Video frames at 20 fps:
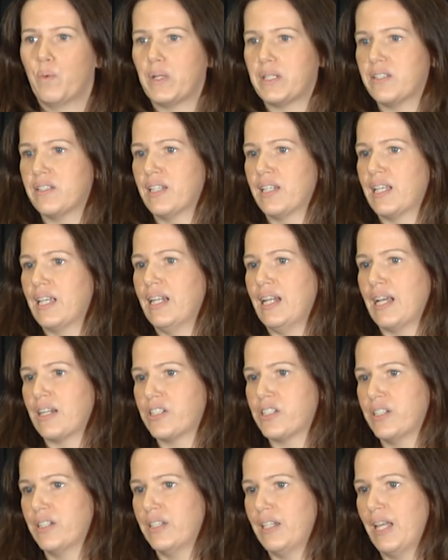what's the
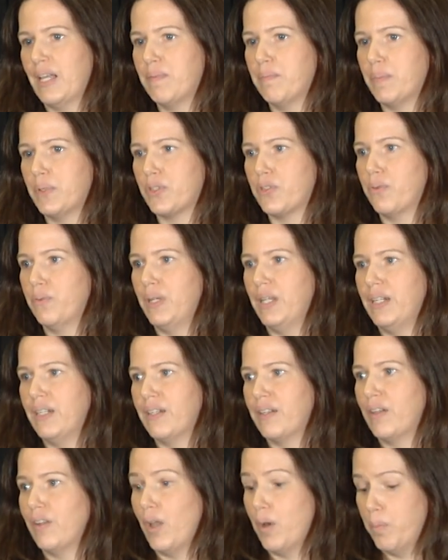connection then
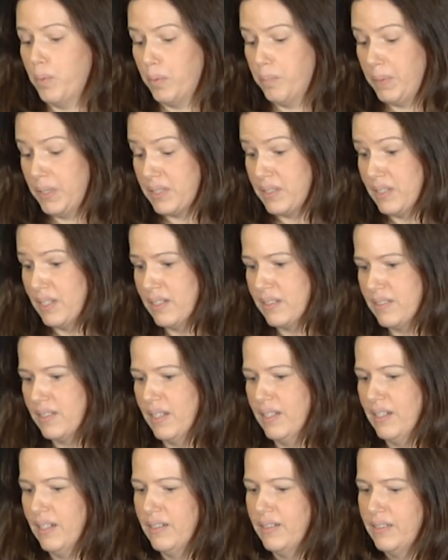between global business
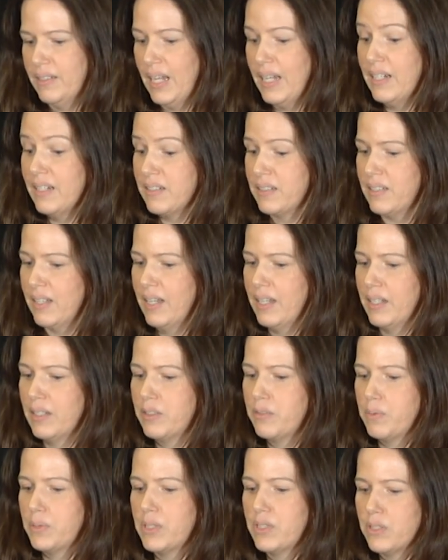and data
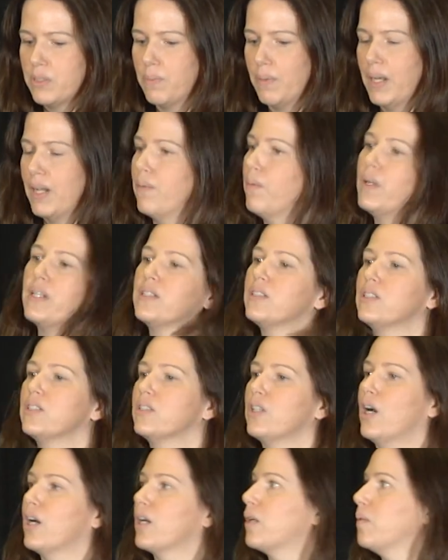science, which is what I wanted to
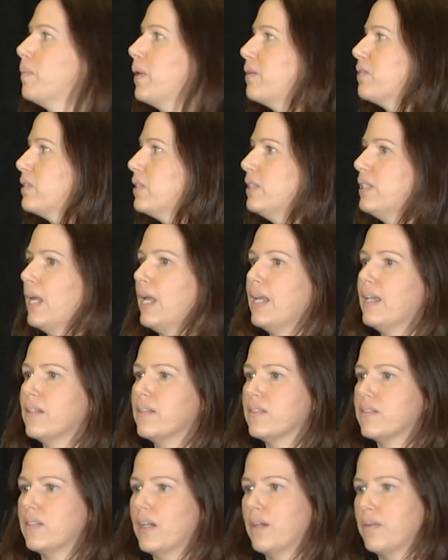talk about today and
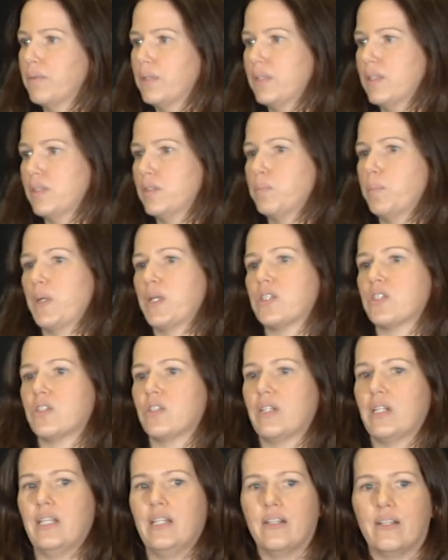start with this
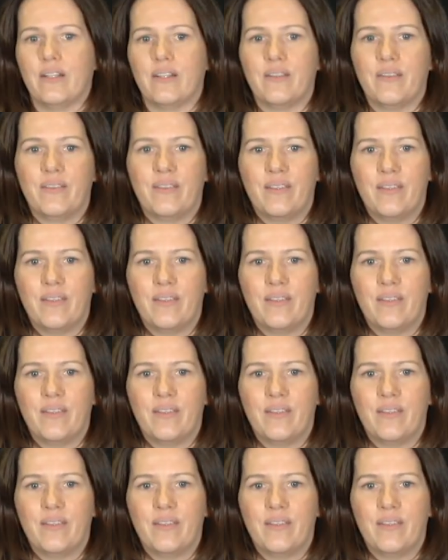picture here.